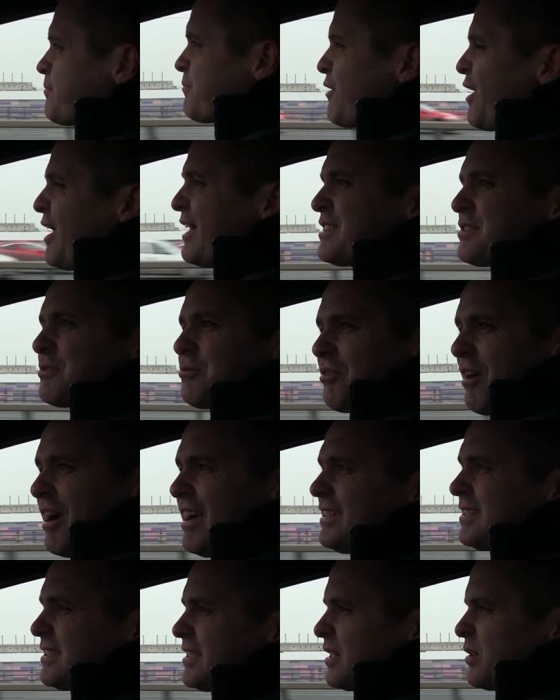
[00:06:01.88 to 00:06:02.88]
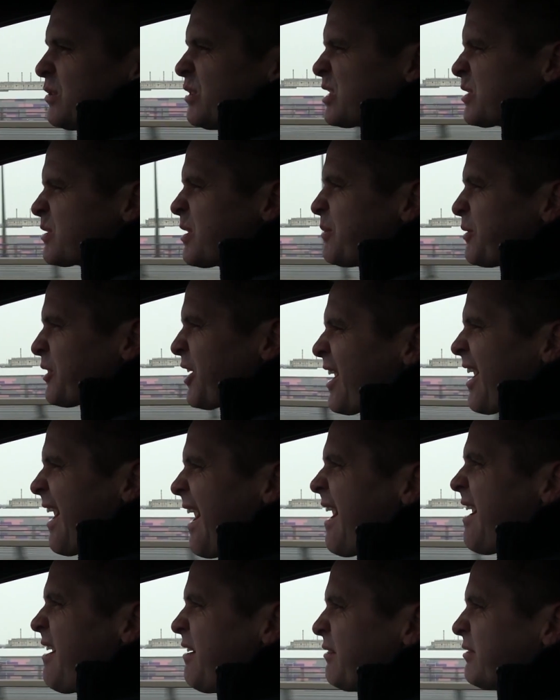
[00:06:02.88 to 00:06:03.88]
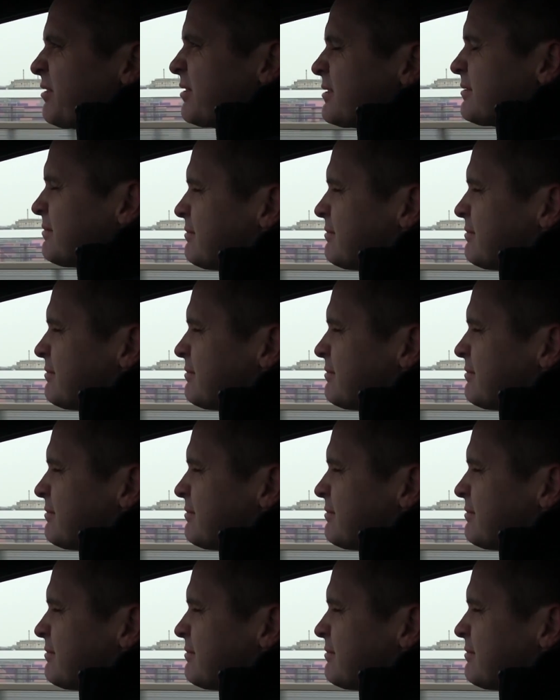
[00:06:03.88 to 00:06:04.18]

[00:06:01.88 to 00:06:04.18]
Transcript: brain's racing. Which one would I have?